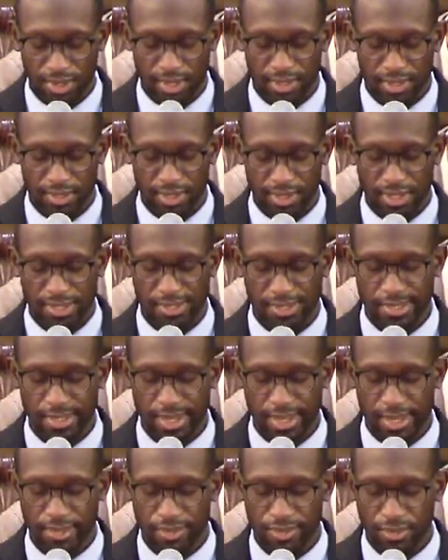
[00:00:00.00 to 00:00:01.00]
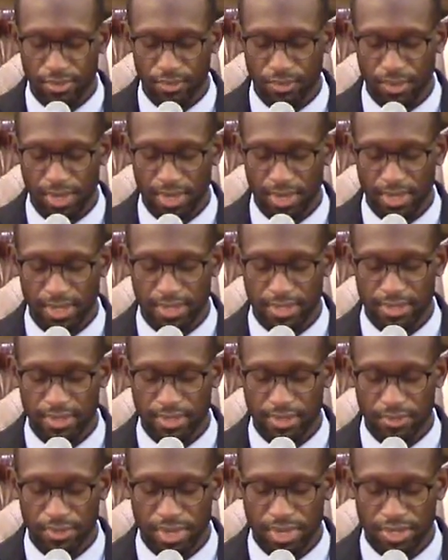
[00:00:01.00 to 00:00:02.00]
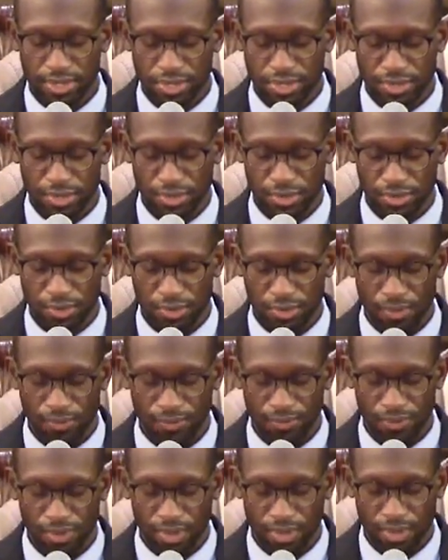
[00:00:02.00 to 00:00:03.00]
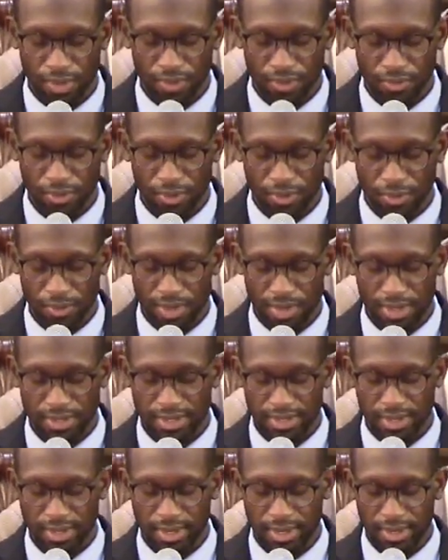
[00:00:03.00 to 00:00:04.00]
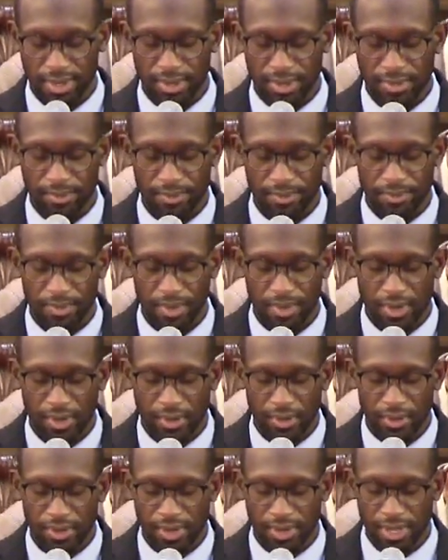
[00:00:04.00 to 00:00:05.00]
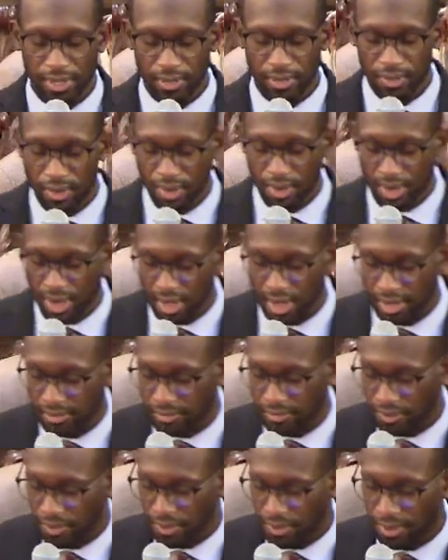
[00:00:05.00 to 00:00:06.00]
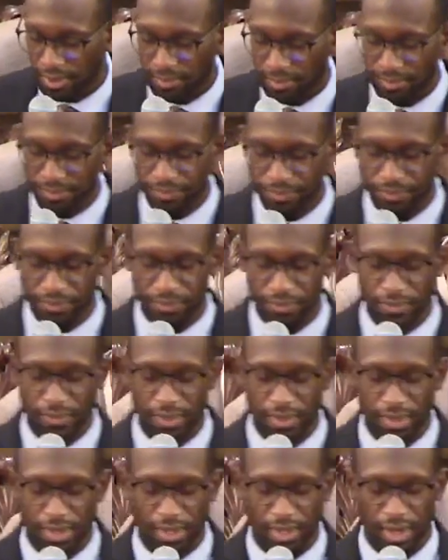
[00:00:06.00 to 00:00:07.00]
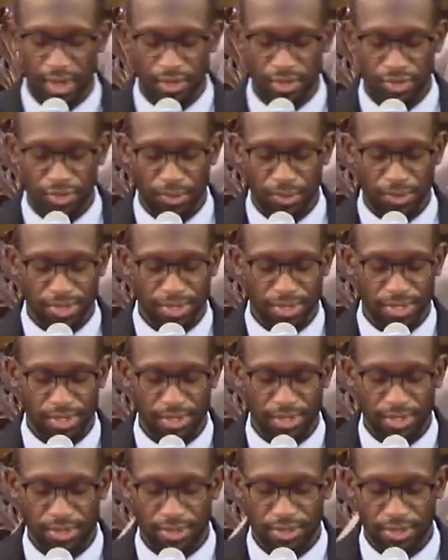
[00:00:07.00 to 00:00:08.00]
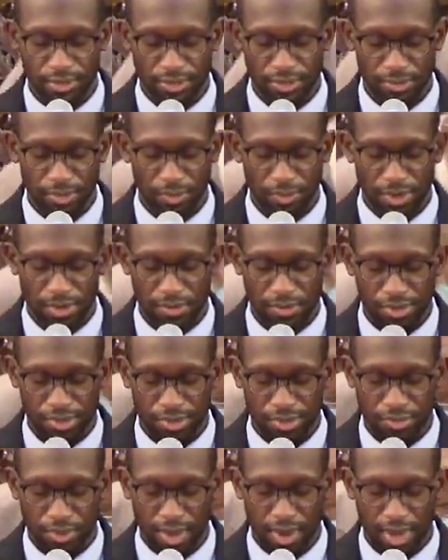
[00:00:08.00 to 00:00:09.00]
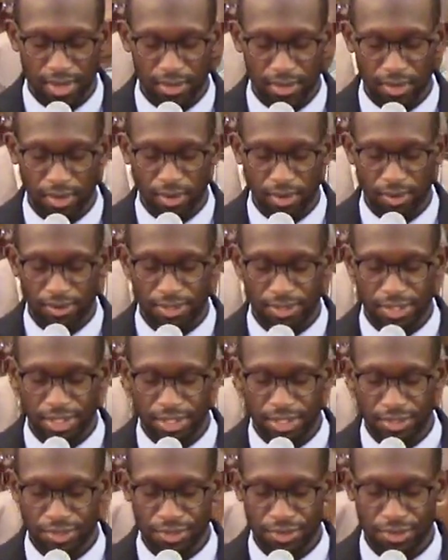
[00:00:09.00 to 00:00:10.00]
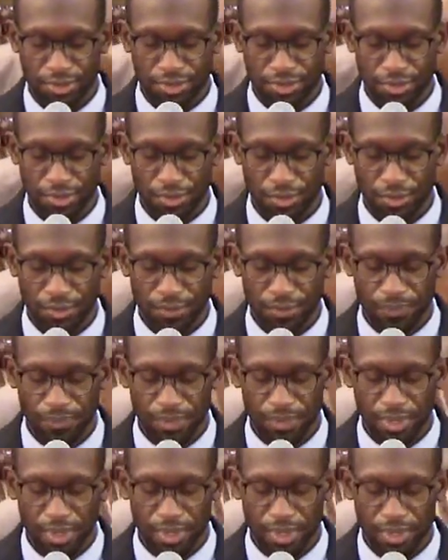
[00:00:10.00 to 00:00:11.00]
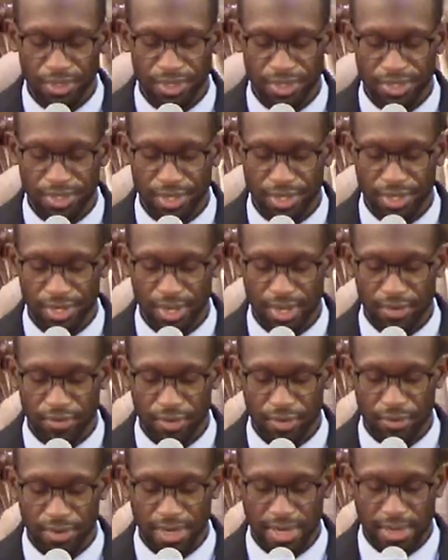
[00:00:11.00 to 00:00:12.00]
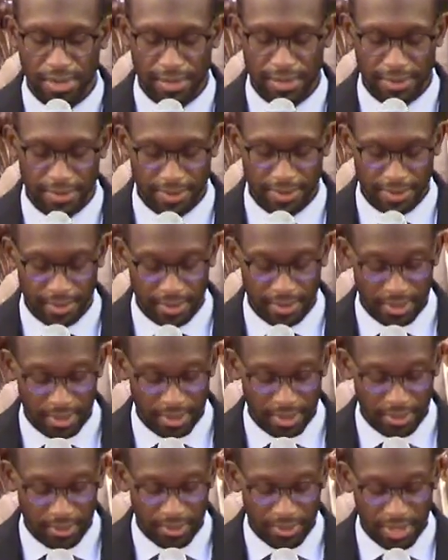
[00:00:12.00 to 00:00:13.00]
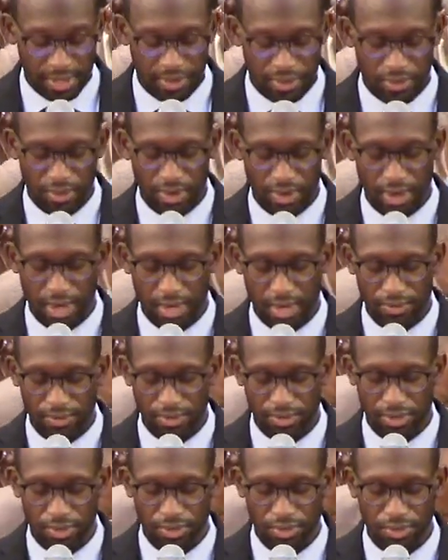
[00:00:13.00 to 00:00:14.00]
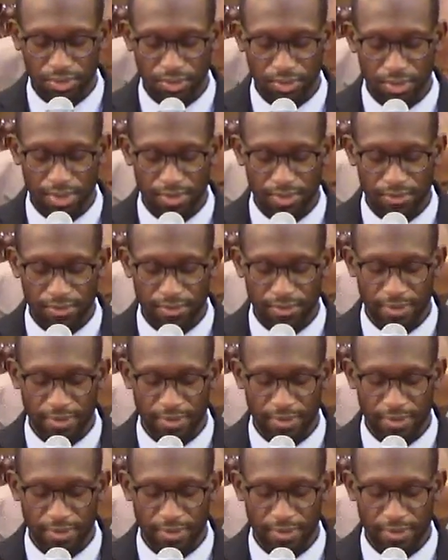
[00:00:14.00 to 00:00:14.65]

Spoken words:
us insights on what it is that we should do for the weeks to come. We thank you, O God, for our superintendent, Sister Marie Bushrod, and all the teachers who study every week. Thank you, O God, for those who have